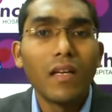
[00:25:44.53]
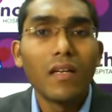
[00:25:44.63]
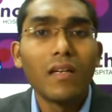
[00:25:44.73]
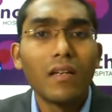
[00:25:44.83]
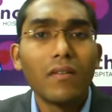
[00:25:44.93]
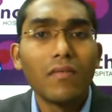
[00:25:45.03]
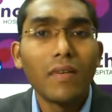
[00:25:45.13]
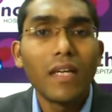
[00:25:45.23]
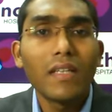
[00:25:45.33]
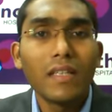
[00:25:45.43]

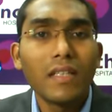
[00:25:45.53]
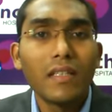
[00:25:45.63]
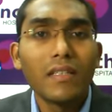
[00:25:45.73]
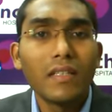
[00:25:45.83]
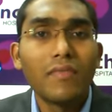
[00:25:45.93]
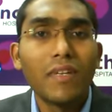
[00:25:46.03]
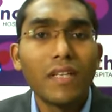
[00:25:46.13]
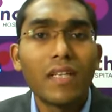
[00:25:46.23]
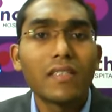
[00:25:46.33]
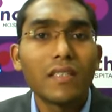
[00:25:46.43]
where it
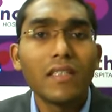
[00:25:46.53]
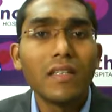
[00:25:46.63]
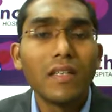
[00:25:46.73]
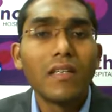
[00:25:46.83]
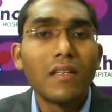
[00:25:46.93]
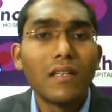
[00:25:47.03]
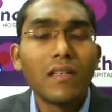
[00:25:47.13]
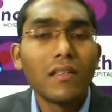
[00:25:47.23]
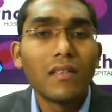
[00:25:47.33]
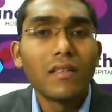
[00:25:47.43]
filtrates the
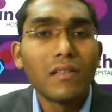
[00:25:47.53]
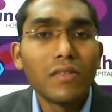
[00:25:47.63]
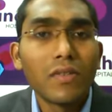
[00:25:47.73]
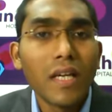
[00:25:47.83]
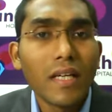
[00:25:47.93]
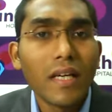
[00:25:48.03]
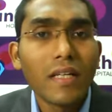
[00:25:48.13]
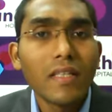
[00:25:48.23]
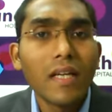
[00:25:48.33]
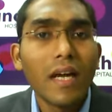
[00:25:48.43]
urea
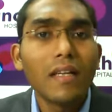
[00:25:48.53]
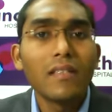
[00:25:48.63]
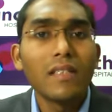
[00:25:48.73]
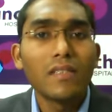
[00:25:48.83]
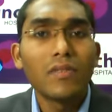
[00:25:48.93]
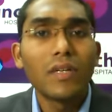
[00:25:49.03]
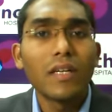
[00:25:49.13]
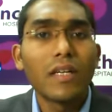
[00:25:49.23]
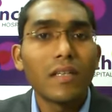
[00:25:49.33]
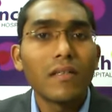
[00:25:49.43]
creatinine, and this urea
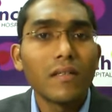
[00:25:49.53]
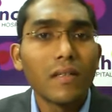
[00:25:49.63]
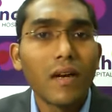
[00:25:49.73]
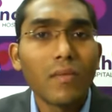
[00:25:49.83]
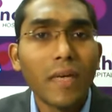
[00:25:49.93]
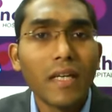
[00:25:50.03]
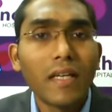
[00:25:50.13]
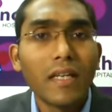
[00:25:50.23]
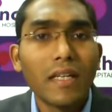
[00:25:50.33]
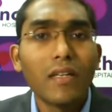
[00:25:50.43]
creatinine are
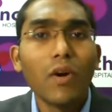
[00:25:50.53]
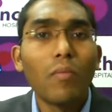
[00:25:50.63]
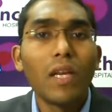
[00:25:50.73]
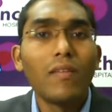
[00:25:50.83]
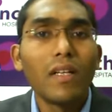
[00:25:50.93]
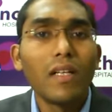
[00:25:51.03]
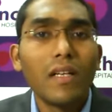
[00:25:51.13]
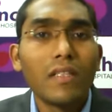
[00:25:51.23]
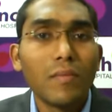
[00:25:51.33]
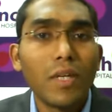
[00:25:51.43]
maintained at a normal level,
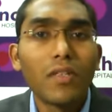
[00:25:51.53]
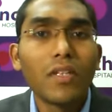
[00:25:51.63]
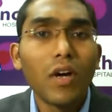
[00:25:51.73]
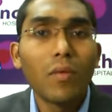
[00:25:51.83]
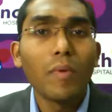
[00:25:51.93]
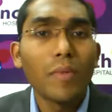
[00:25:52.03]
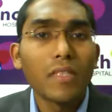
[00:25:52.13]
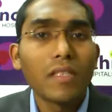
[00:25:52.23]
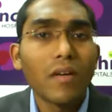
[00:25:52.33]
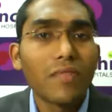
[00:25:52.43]
similar to a normal
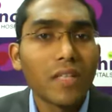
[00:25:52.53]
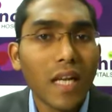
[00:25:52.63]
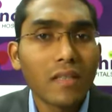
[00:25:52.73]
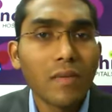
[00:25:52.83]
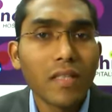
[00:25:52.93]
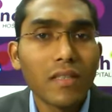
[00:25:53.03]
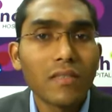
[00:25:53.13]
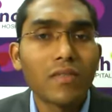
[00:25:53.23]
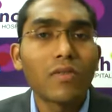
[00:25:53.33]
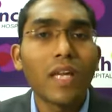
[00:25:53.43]
person after transplantation.
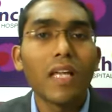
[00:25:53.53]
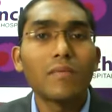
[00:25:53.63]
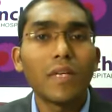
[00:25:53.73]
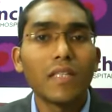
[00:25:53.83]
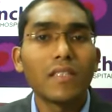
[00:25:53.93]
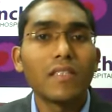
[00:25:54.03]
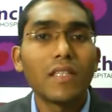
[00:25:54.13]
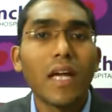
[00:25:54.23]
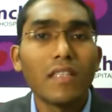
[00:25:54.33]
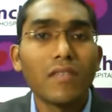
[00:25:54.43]
So transplantation is
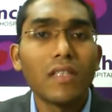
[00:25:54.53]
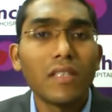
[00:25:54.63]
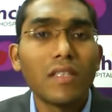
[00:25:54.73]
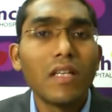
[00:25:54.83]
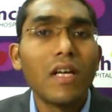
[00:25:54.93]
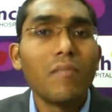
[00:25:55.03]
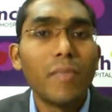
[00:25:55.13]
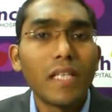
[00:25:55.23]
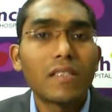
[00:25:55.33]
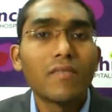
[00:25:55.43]
actually the
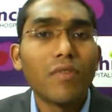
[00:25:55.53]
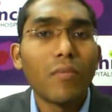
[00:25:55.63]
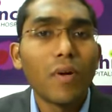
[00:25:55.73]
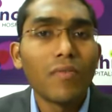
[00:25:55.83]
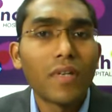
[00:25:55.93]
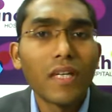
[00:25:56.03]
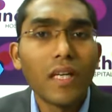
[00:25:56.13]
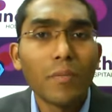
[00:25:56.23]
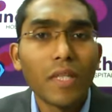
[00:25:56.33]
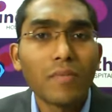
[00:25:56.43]
best form of renal
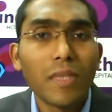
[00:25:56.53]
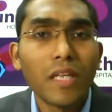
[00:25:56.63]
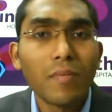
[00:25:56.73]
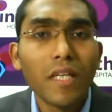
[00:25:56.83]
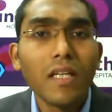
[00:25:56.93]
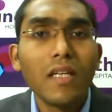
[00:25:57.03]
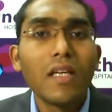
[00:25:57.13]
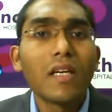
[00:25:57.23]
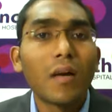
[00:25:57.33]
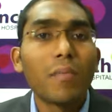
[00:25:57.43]
replacement therapy
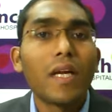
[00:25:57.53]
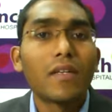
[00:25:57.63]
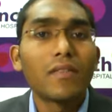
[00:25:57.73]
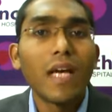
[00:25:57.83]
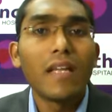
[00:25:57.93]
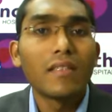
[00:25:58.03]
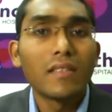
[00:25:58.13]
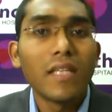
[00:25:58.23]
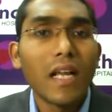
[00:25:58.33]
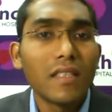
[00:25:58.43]
compared to
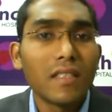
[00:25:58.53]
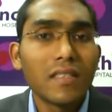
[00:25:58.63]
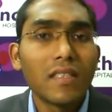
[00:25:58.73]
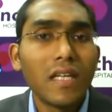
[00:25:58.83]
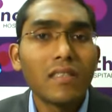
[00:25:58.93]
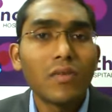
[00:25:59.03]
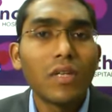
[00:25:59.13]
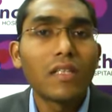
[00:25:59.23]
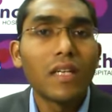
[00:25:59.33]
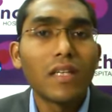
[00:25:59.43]
dialysis. Dialysis does
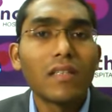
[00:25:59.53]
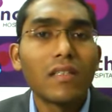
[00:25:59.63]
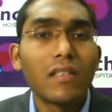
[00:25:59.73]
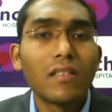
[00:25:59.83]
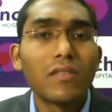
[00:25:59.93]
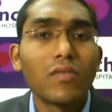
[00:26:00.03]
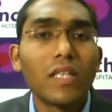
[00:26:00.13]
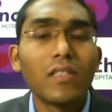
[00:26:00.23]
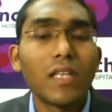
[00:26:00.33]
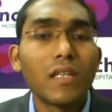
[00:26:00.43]
only 20
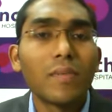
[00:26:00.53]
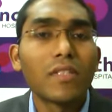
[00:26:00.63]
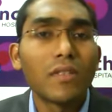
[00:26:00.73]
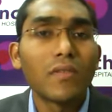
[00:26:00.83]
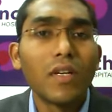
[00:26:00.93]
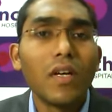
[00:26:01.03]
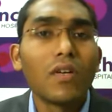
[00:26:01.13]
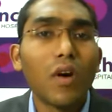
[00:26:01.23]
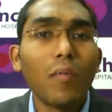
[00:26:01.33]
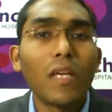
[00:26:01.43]
to 30% of
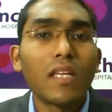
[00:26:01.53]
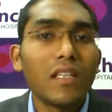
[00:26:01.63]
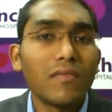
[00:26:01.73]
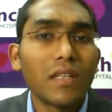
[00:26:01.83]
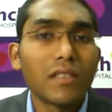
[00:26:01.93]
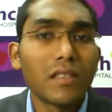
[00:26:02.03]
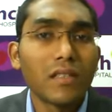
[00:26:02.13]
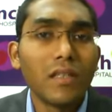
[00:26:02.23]
normal kidney function.